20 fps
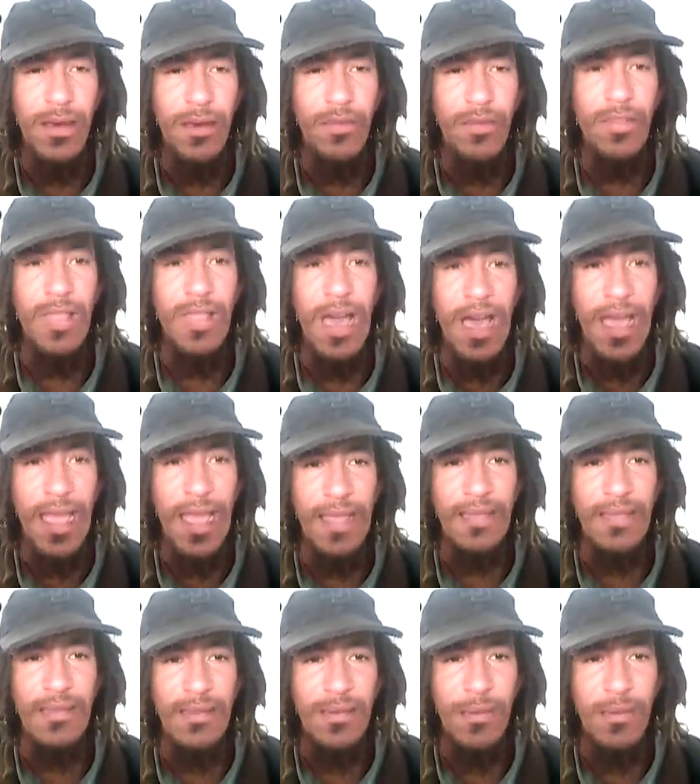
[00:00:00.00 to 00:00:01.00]
of
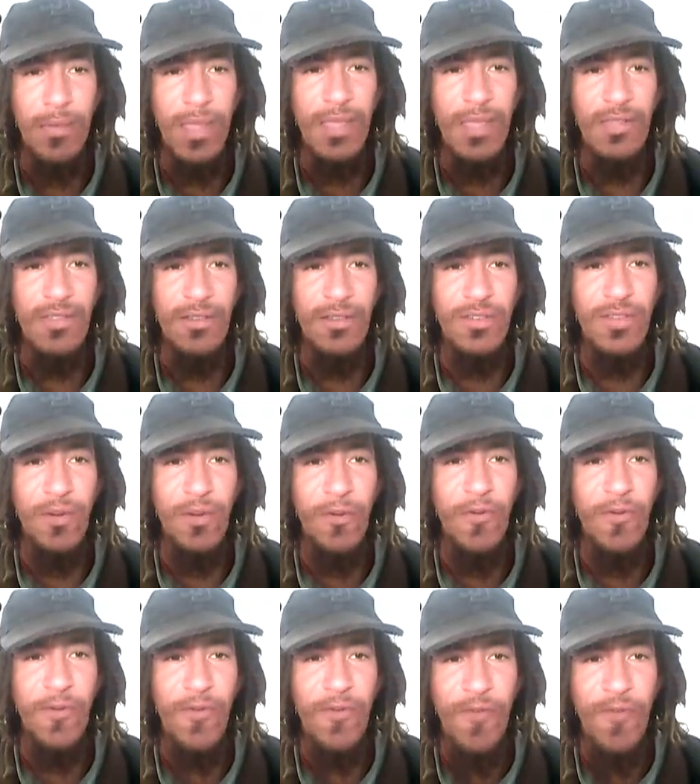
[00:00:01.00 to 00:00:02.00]
lies because they're so
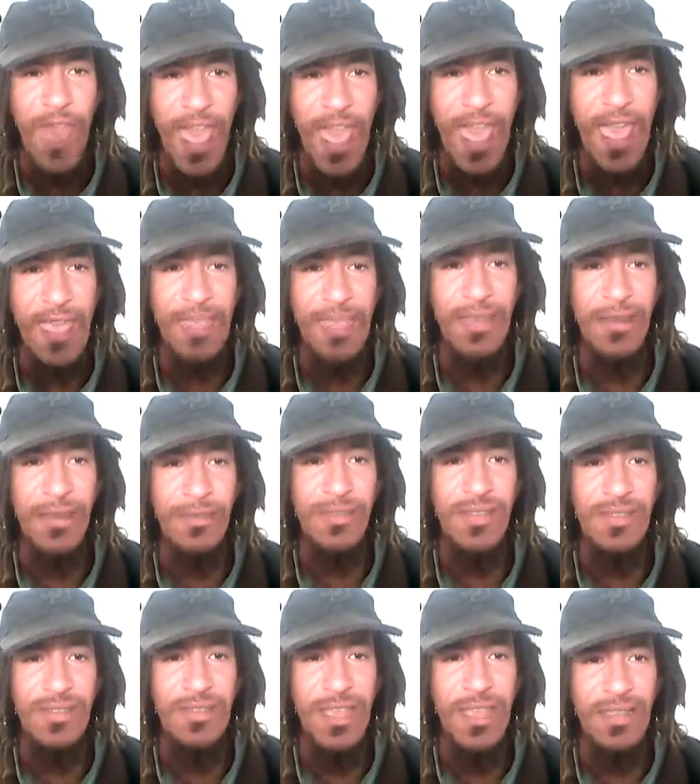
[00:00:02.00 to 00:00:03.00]
fag and
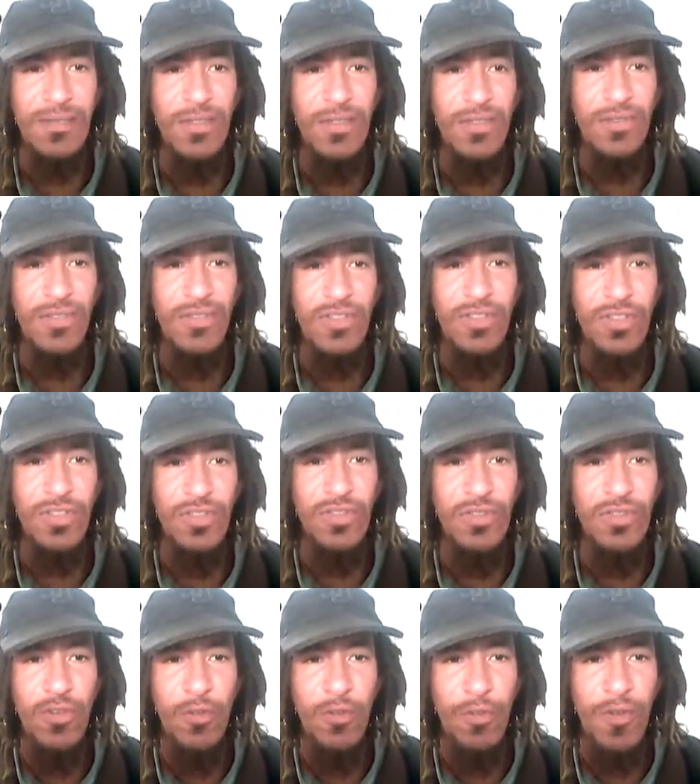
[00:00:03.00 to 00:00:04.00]
obsessed with those
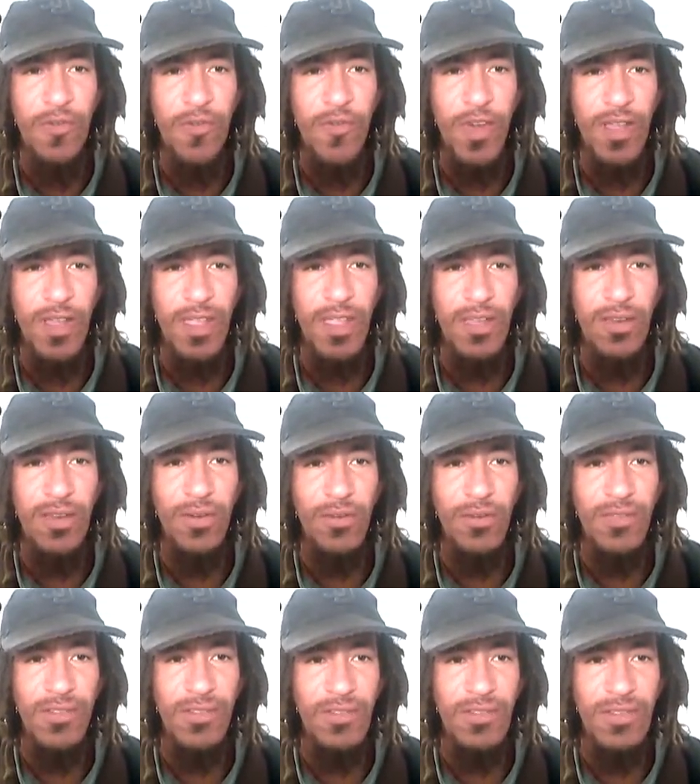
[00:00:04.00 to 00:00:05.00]
stupid fucking
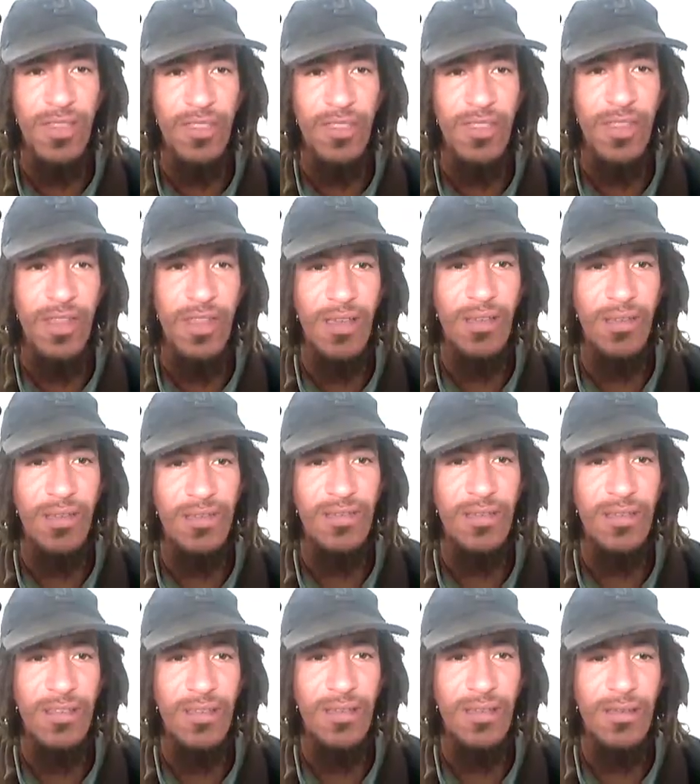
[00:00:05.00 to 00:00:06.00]
cults, there's nothing
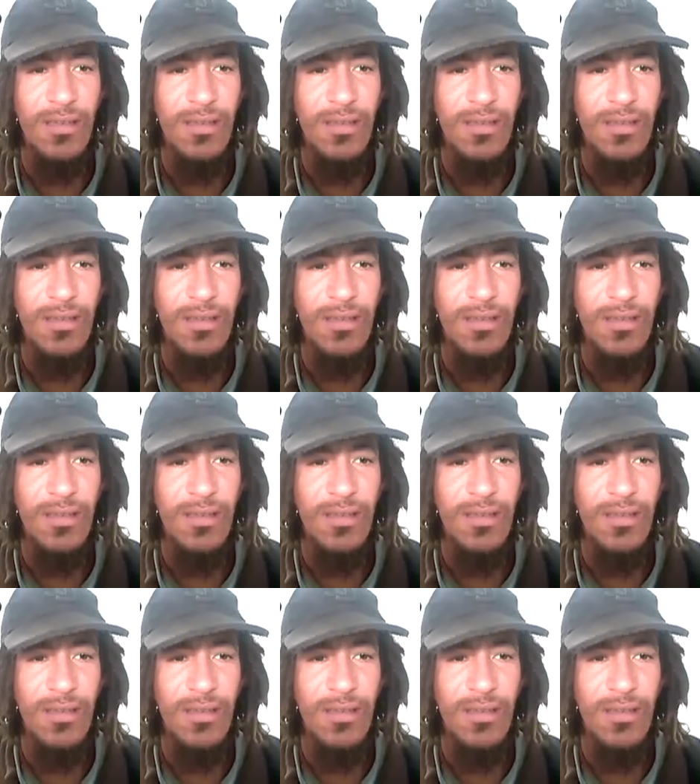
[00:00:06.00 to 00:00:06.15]
else.